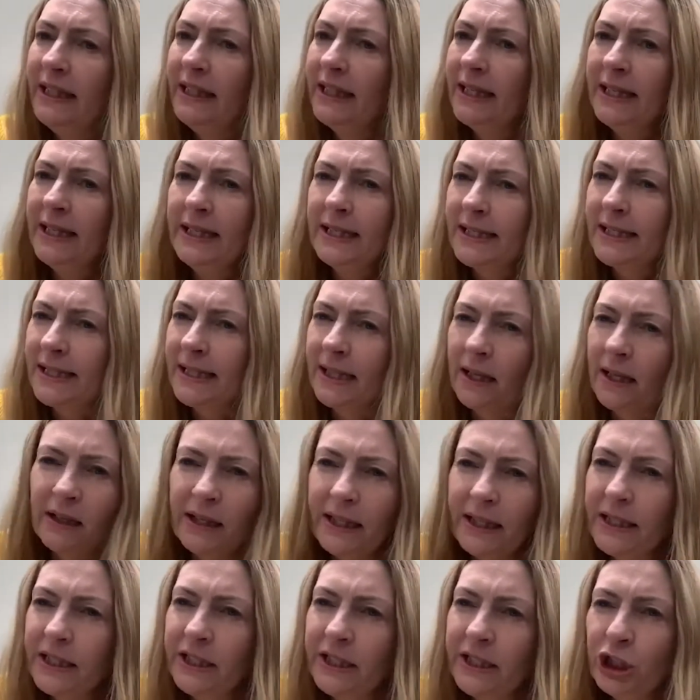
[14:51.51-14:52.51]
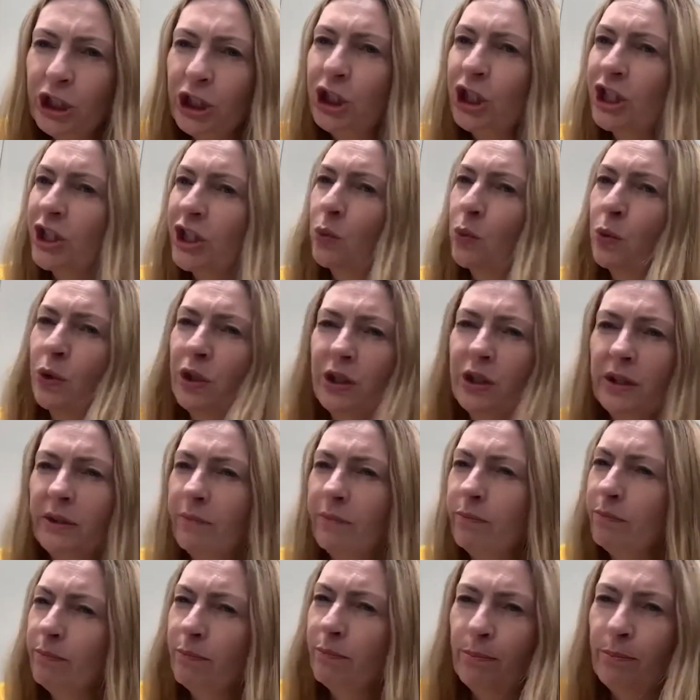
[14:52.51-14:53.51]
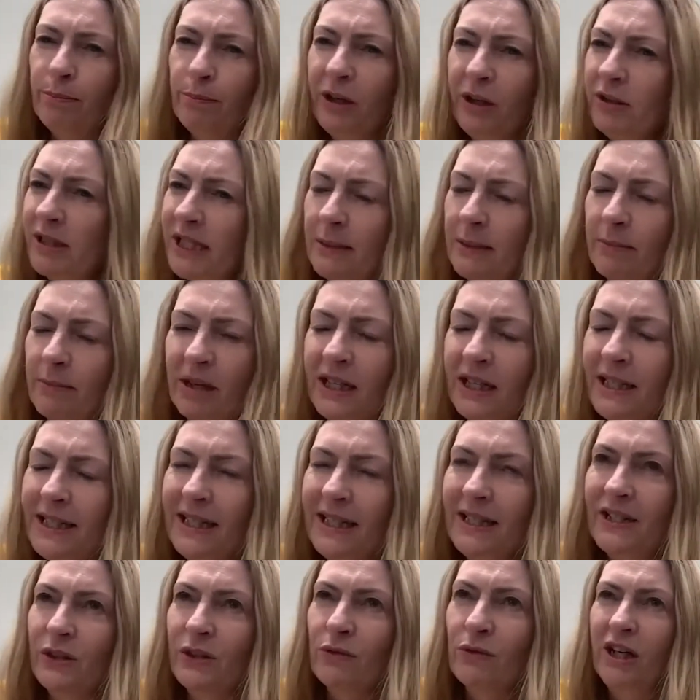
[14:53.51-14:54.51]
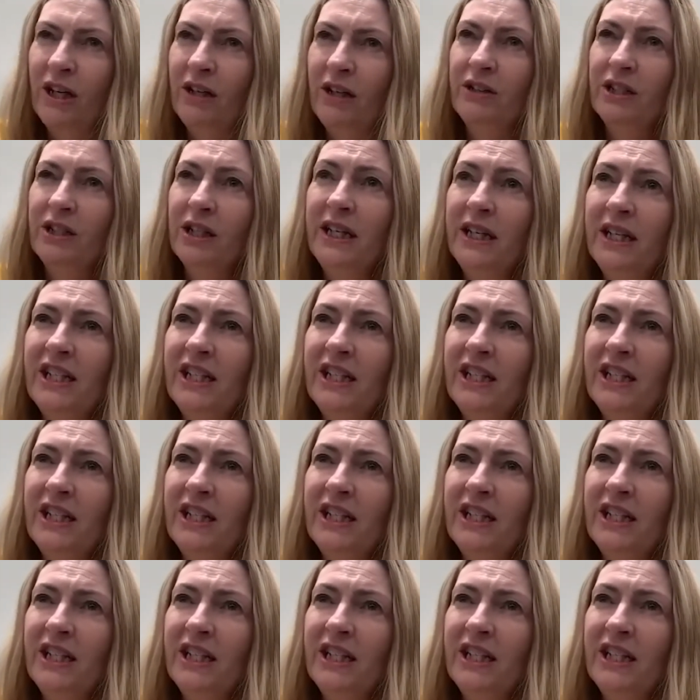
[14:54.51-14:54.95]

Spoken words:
insight and you just want to bounce some ideas around.